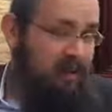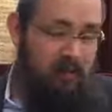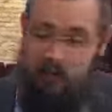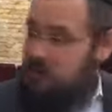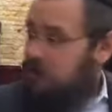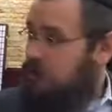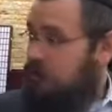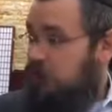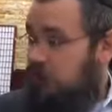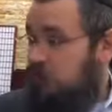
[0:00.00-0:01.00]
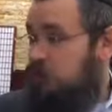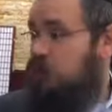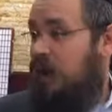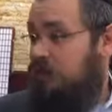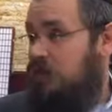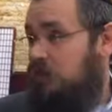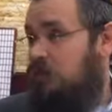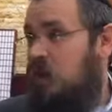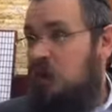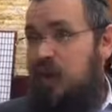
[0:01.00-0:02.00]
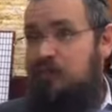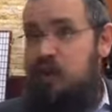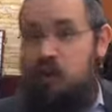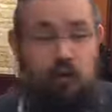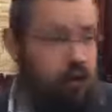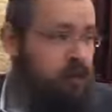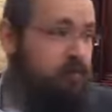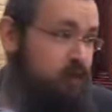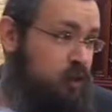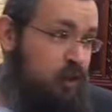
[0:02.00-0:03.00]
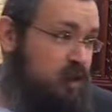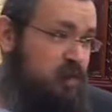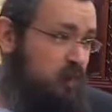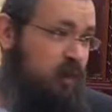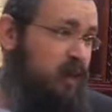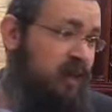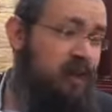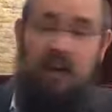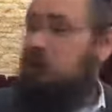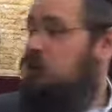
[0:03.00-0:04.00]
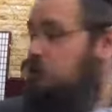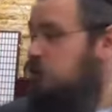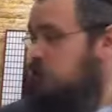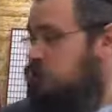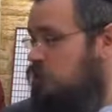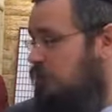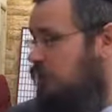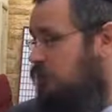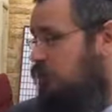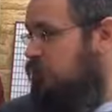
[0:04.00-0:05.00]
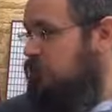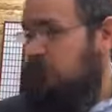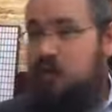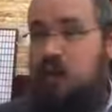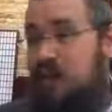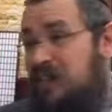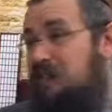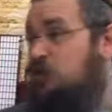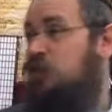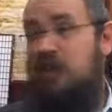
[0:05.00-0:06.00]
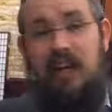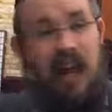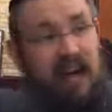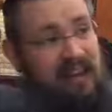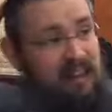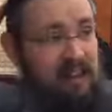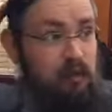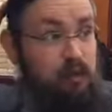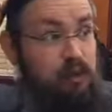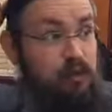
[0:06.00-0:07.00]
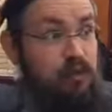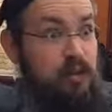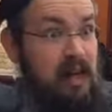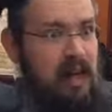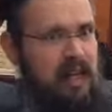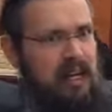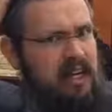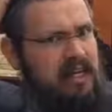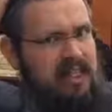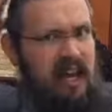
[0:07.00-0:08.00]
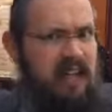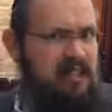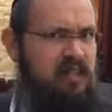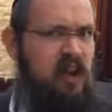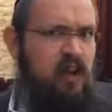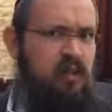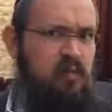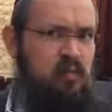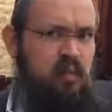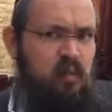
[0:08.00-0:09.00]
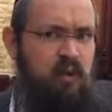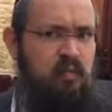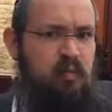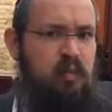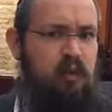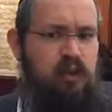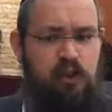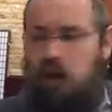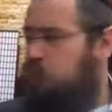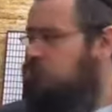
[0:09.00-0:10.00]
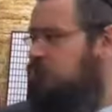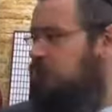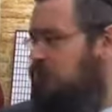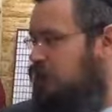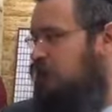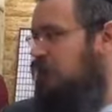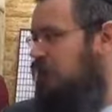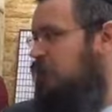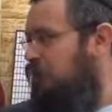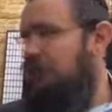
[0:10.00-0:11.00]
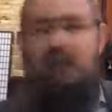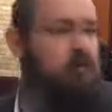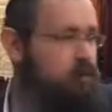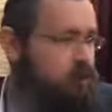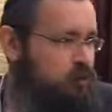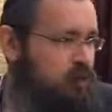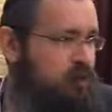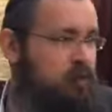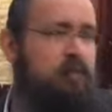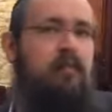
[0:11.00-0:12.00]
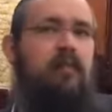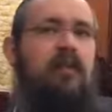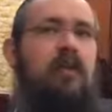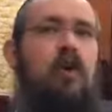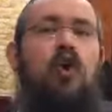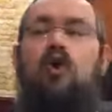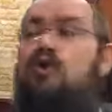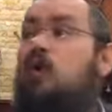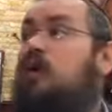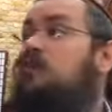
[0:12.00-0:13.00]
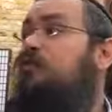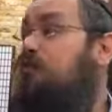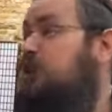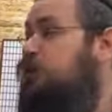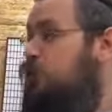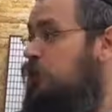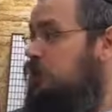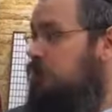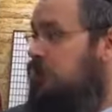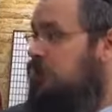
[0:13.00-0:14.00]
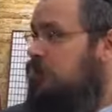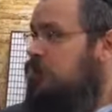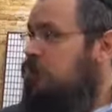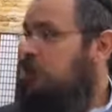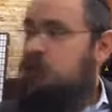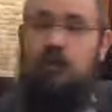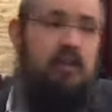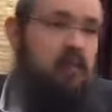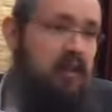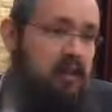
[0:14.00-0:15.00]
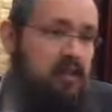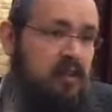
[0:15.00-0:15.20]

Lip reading: On some level, we have the illusion of free choice, but really, those choices were made even before in the store. And the same is true really in anything that we choose, that in a sense, we're chosen by the thing that we think we're choosing. So what does free choice mean? Free choice means,